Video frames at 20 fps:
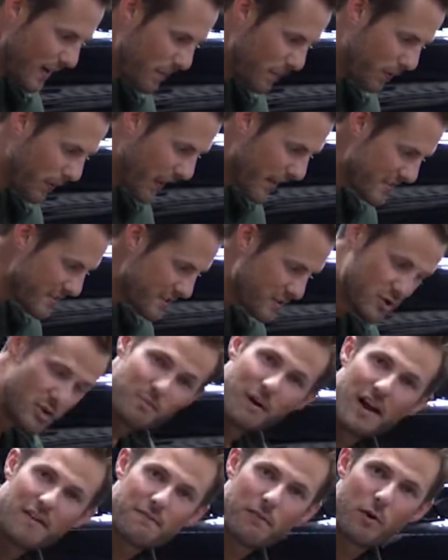place the
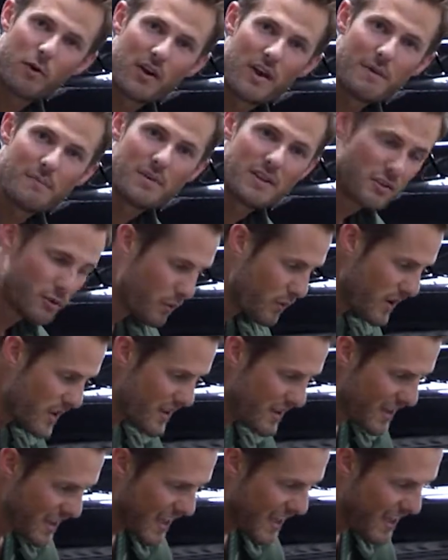2x4 in
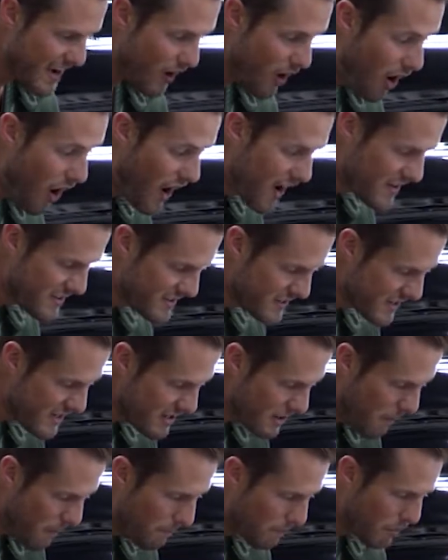between, and
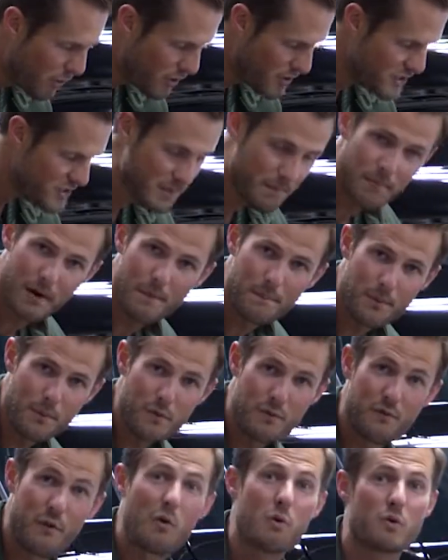honestly push the bumper
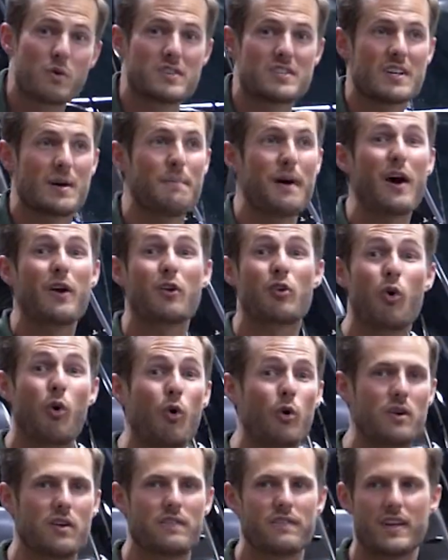forwards about
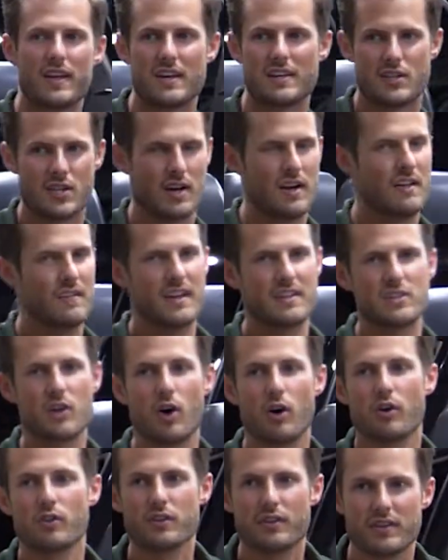1/4 of an inch. That's
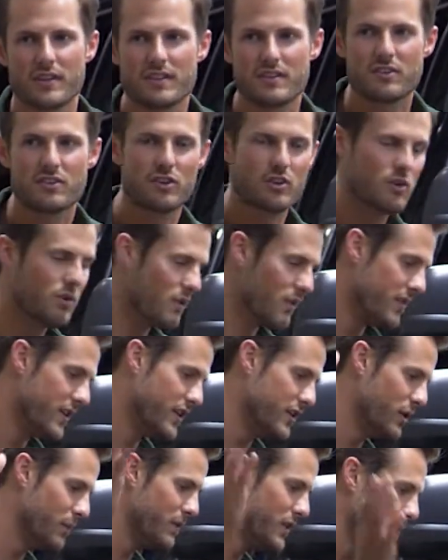all you'll need to do,
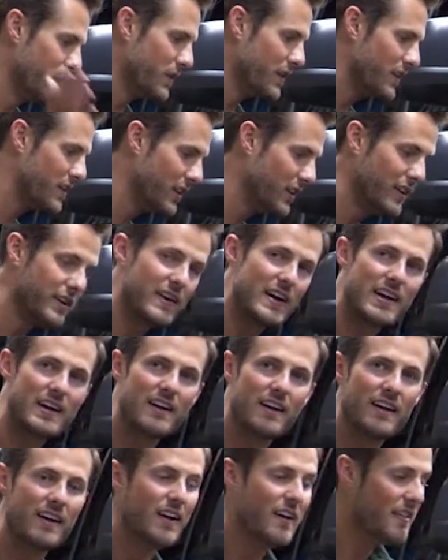then you'll be able to clear it.
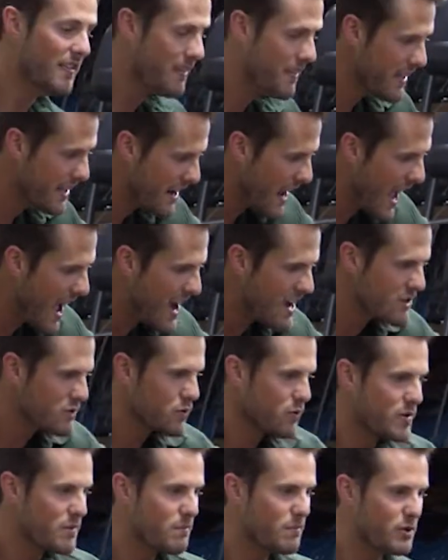Then
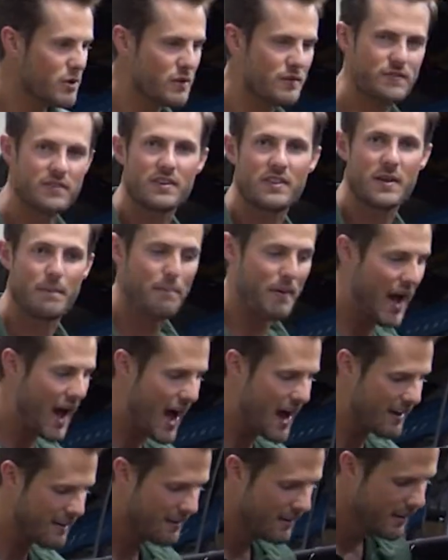as we move to the
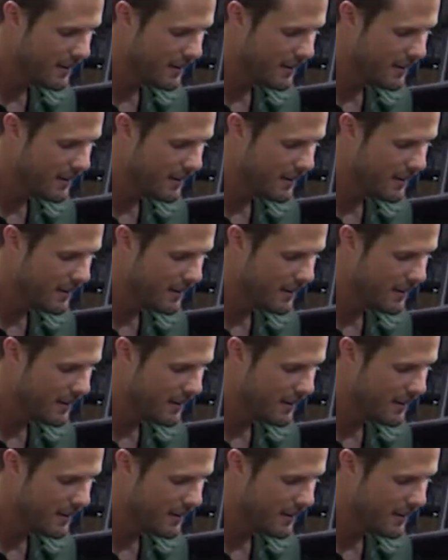back,